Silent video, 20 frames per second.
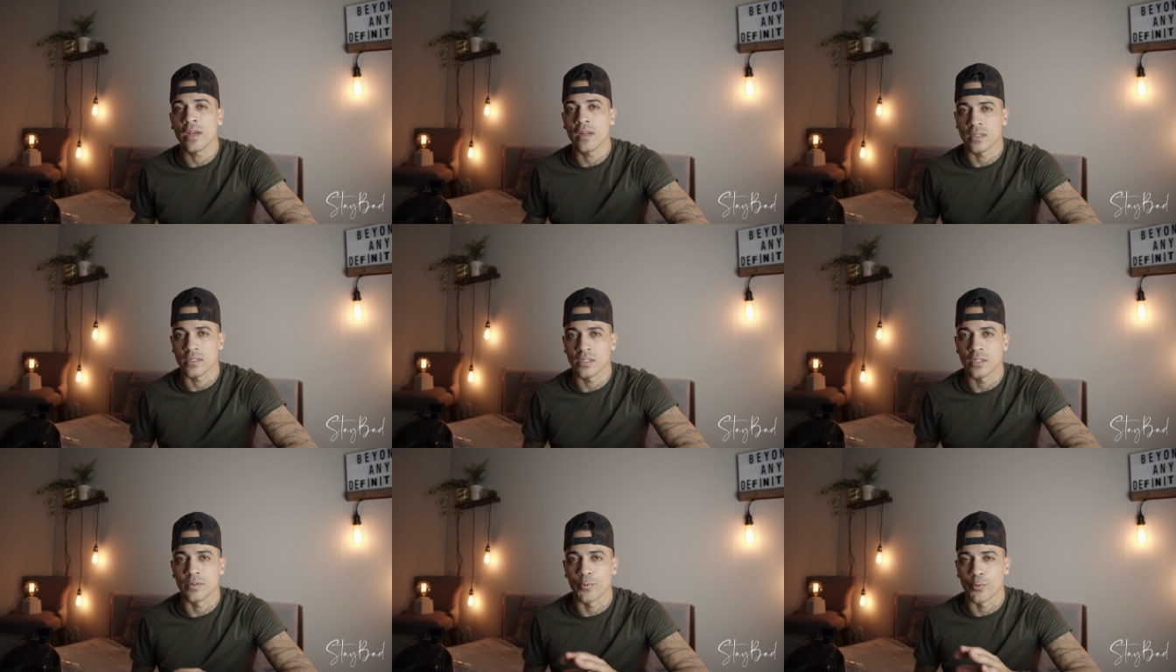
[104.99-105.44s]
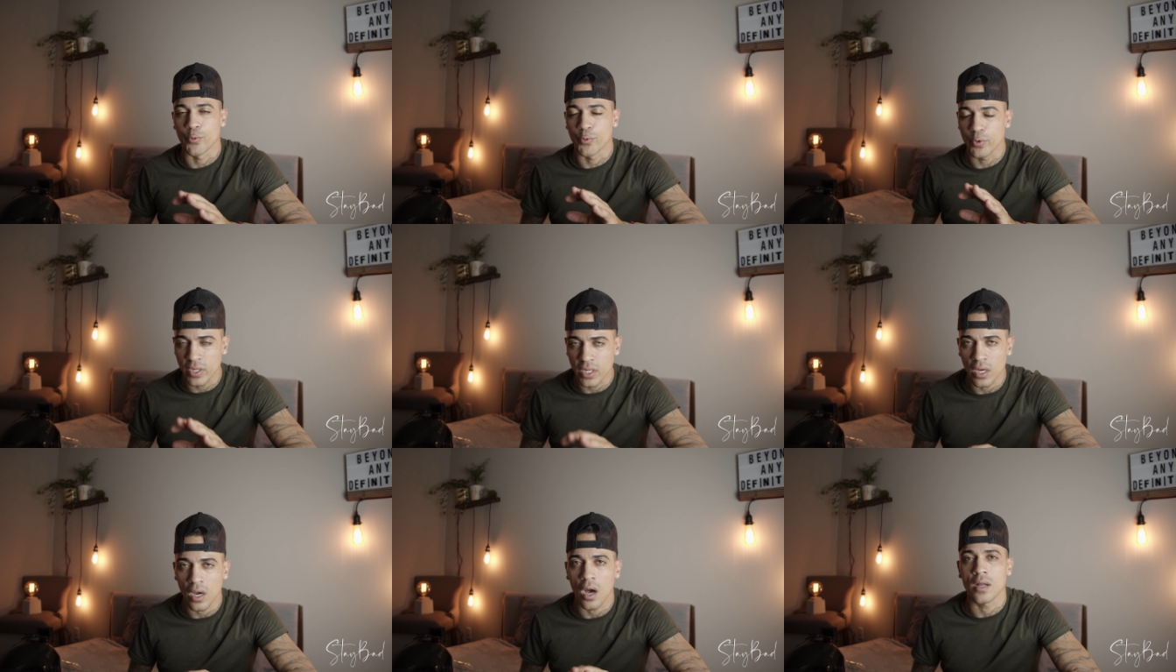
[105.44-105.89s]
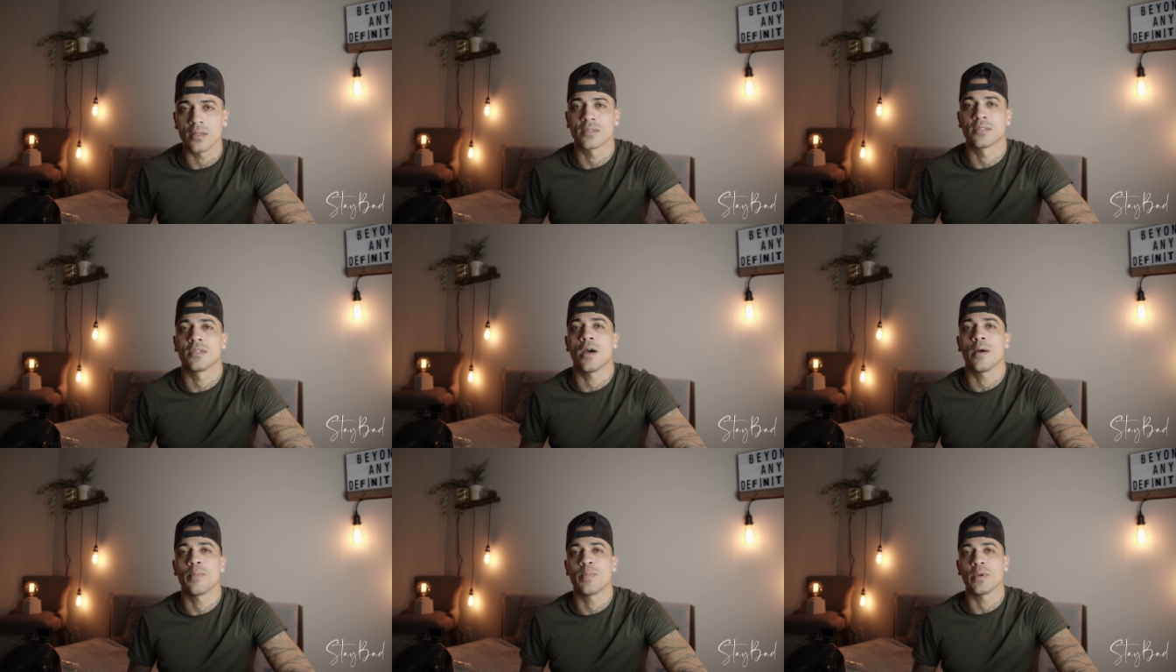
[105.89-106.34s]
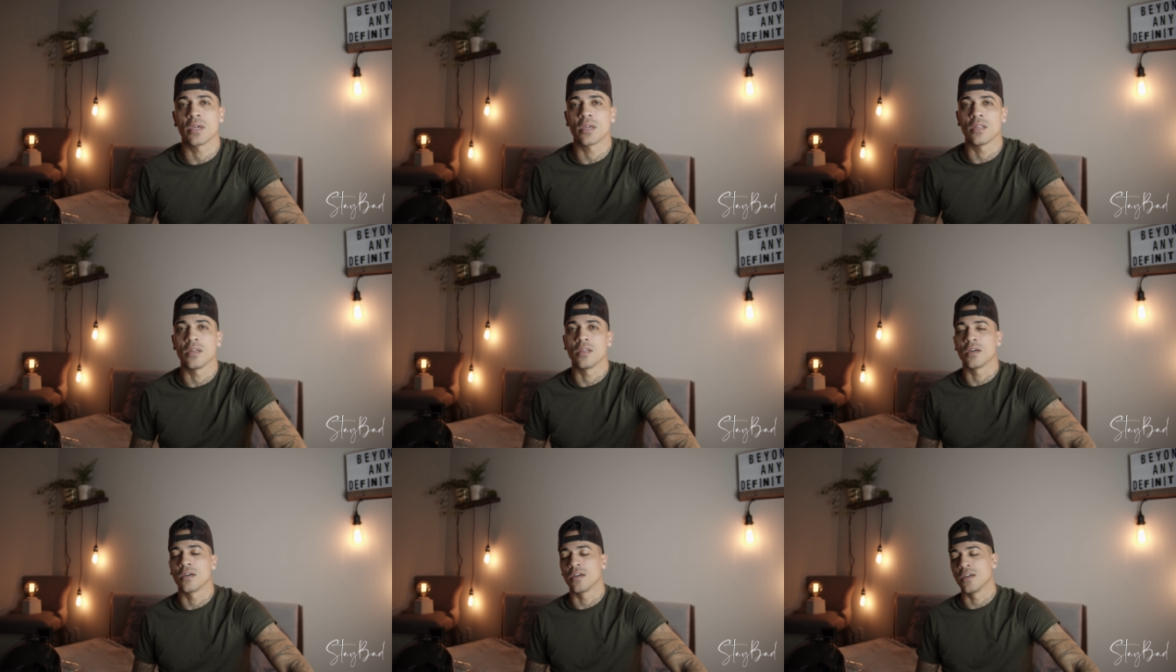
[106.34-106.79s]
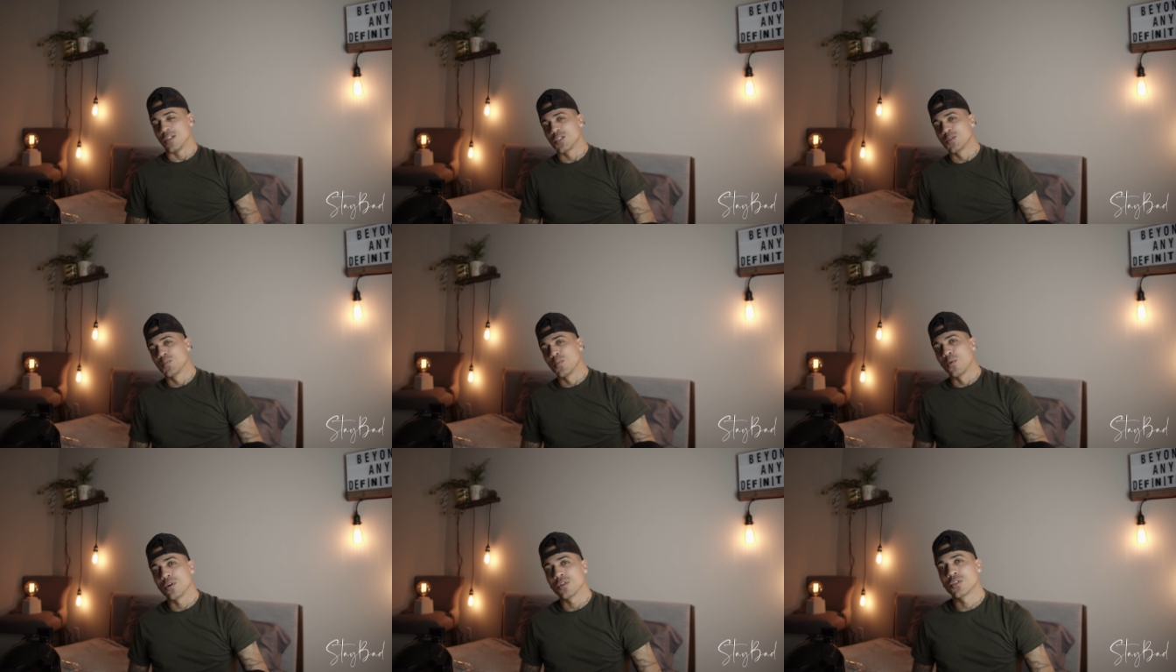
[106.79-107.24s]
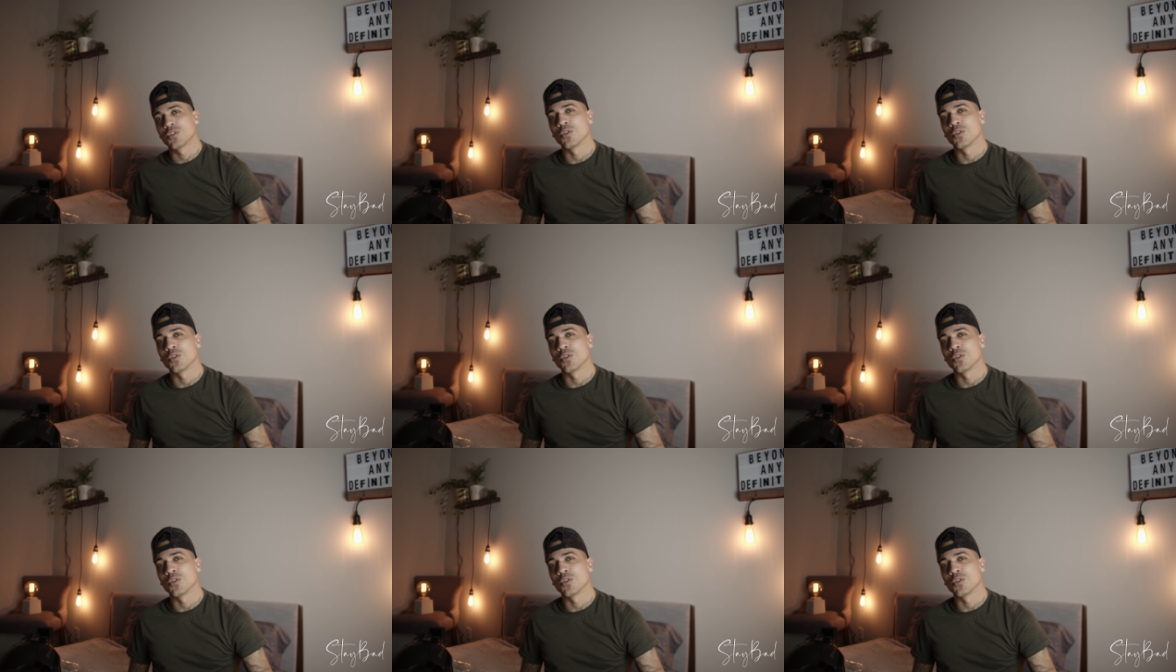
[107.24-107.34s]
It's a really hot topic in the, in the sport.